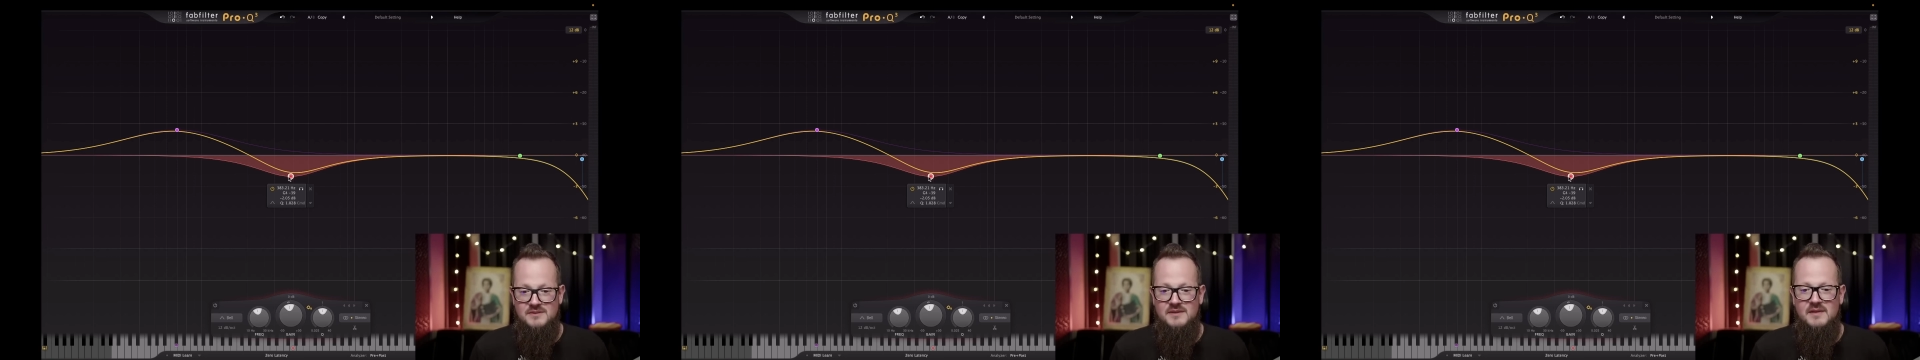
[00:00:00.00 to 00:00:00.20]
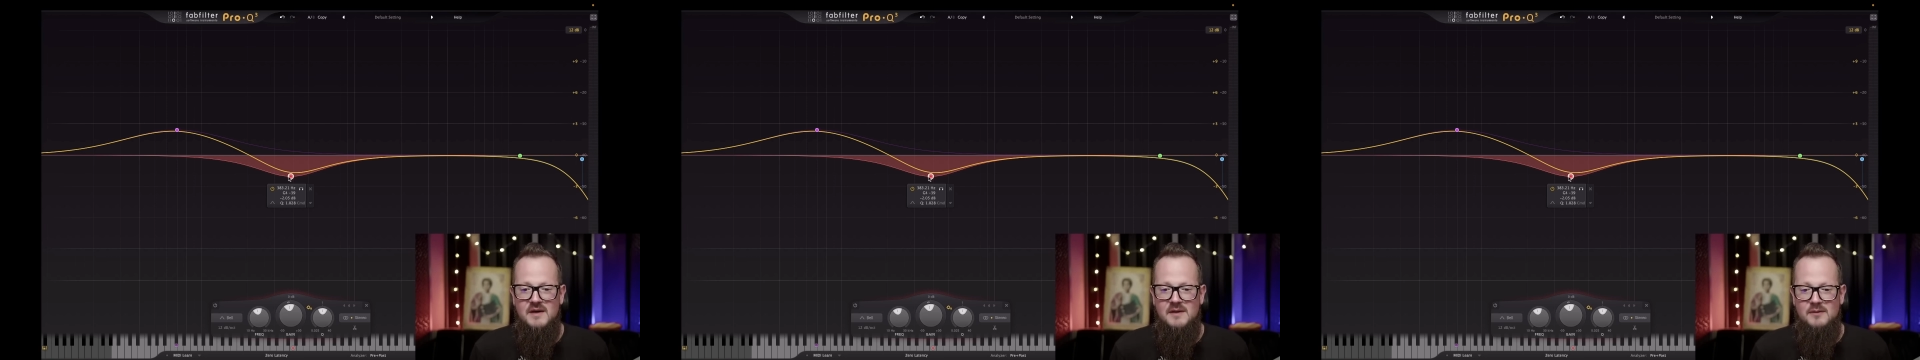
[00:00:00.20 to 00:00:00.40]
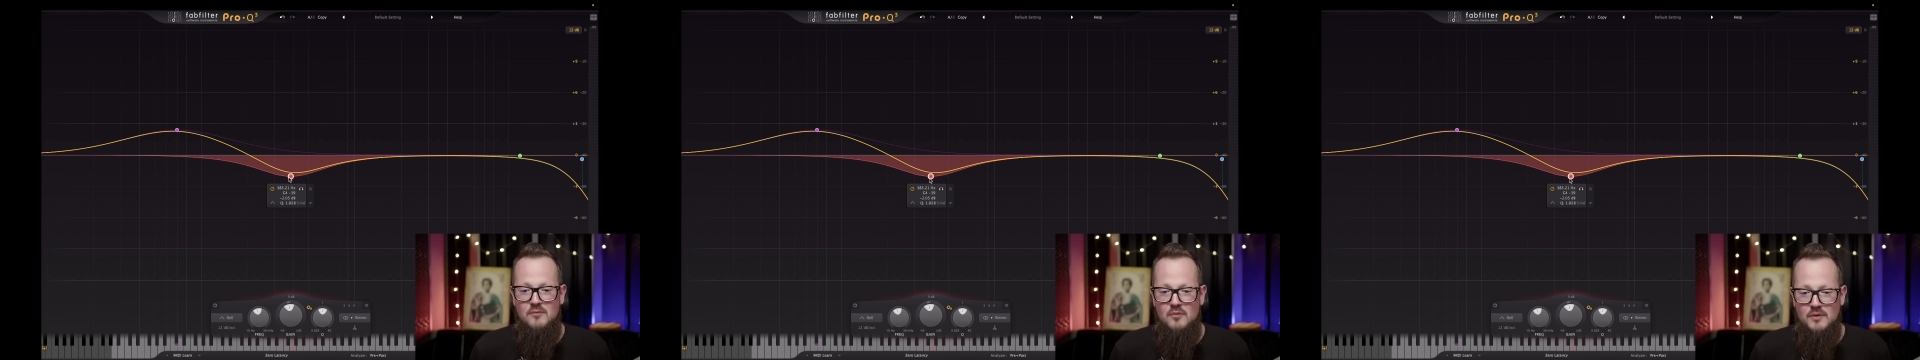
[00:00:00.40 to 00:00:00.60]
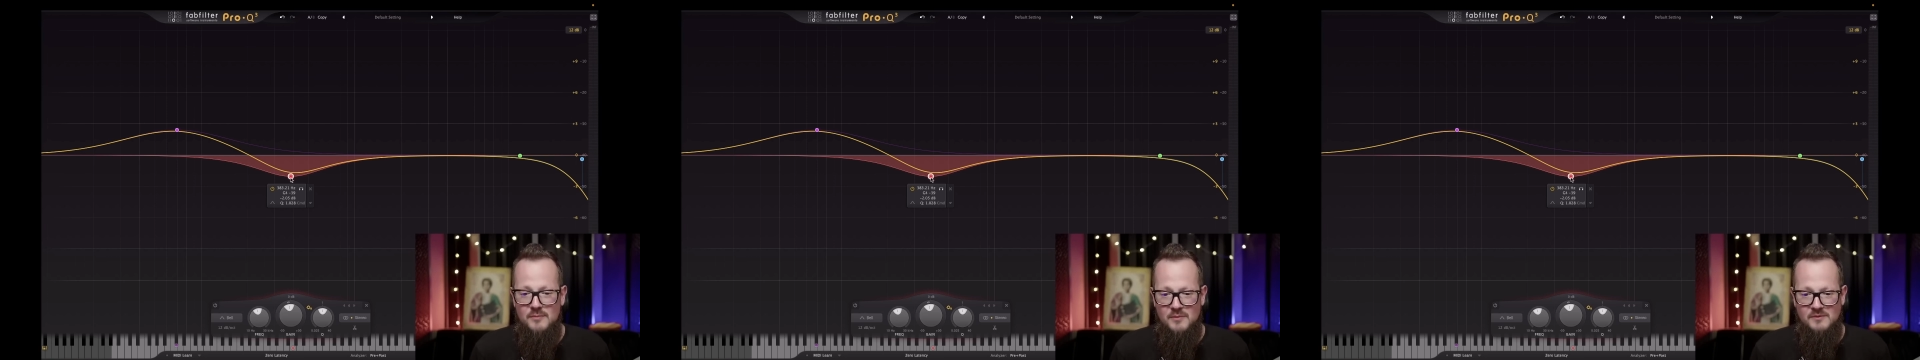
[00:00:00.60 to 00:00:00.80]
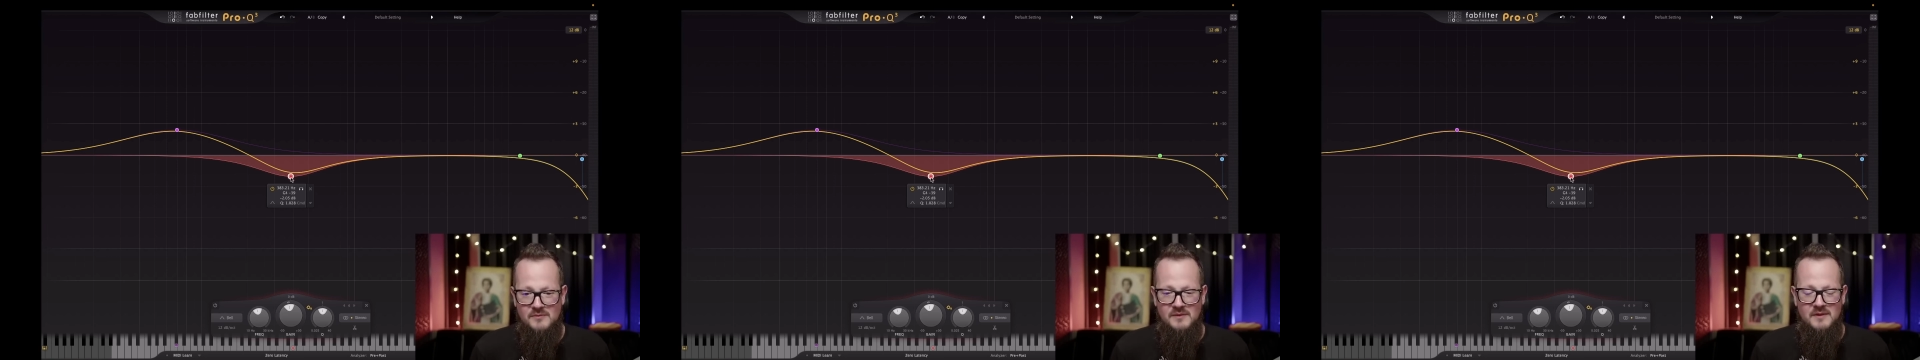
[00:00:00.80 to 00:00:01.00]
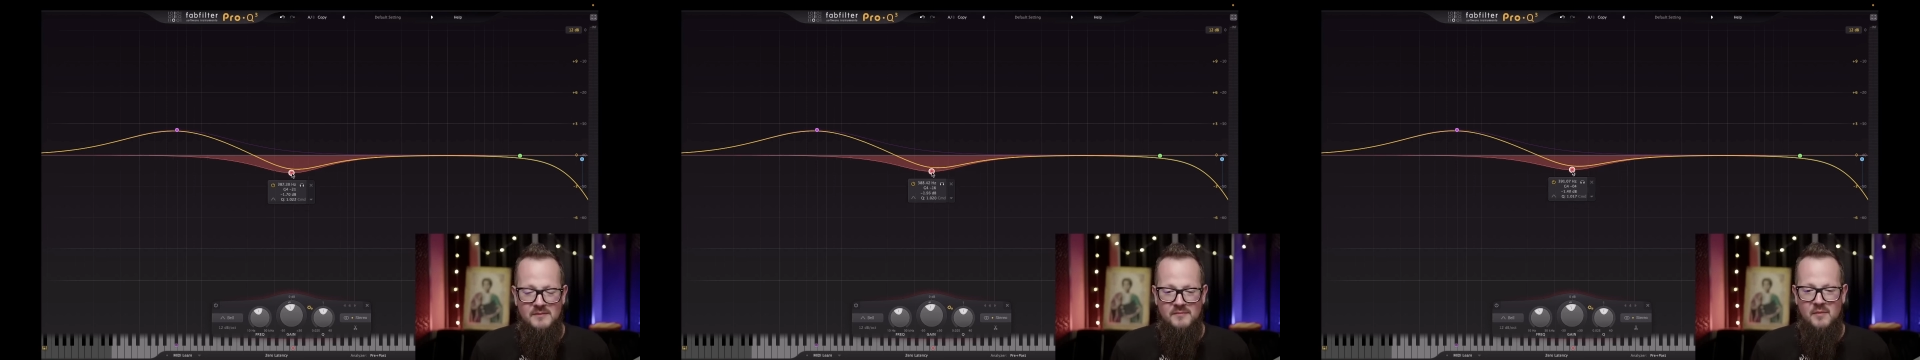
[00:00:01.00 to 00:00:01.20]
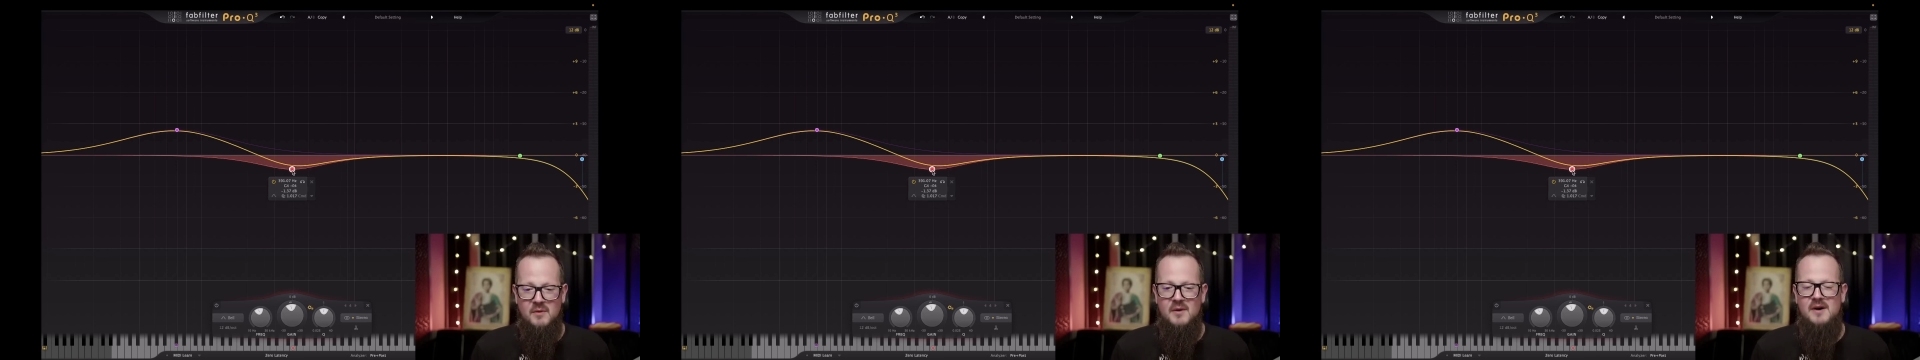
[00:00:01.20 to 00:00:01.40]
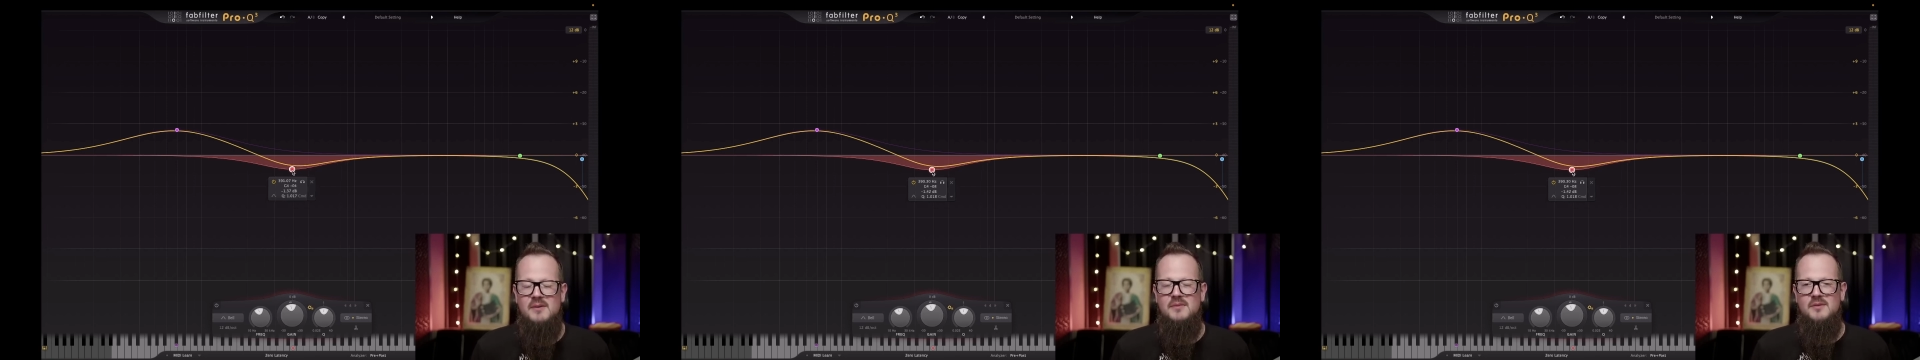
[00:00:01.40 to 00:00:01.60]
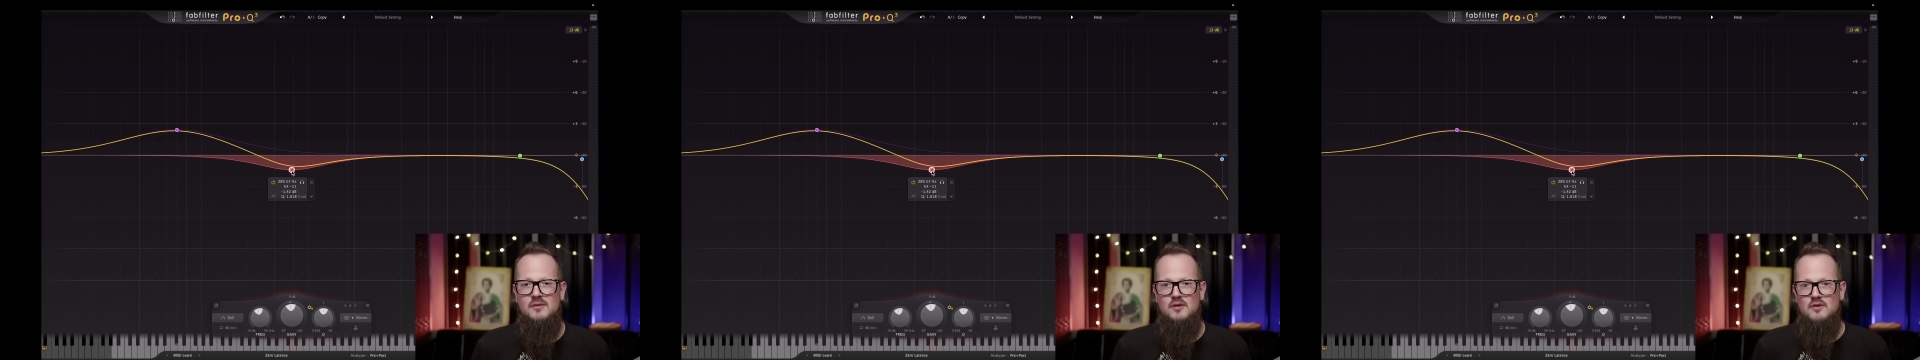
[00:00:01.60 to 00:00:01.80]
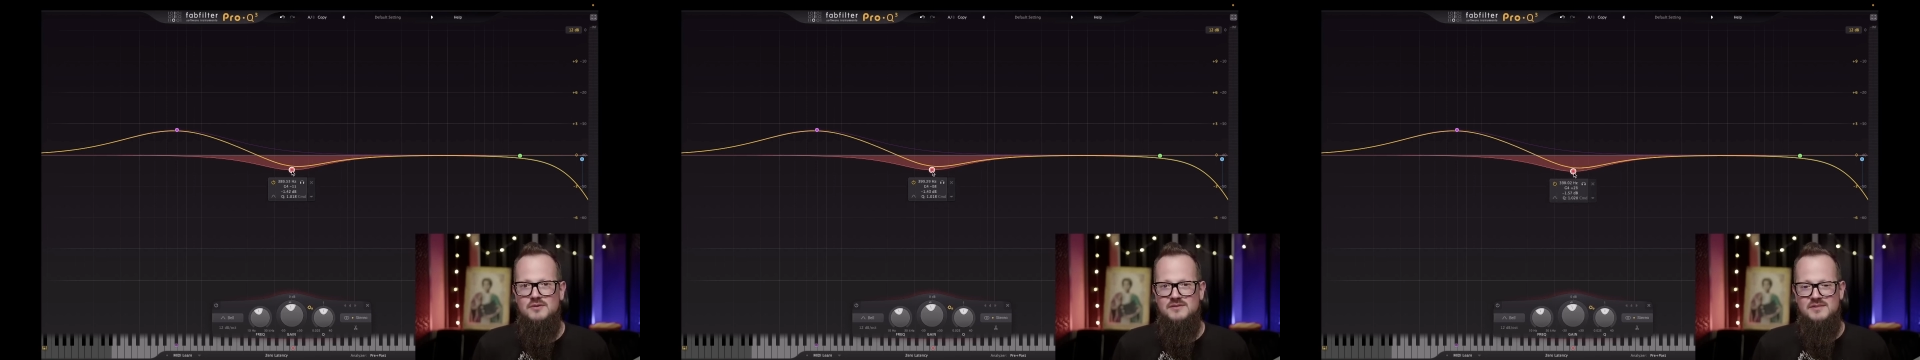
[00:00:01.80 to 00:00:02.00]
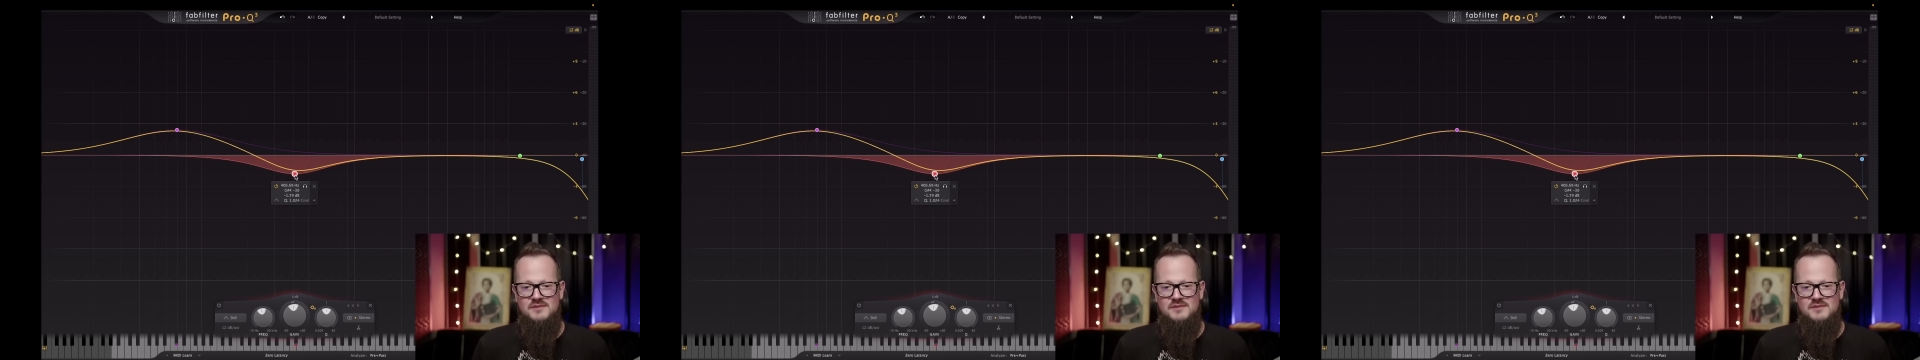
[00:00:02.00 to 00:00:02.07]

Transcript: like removing 400 Hz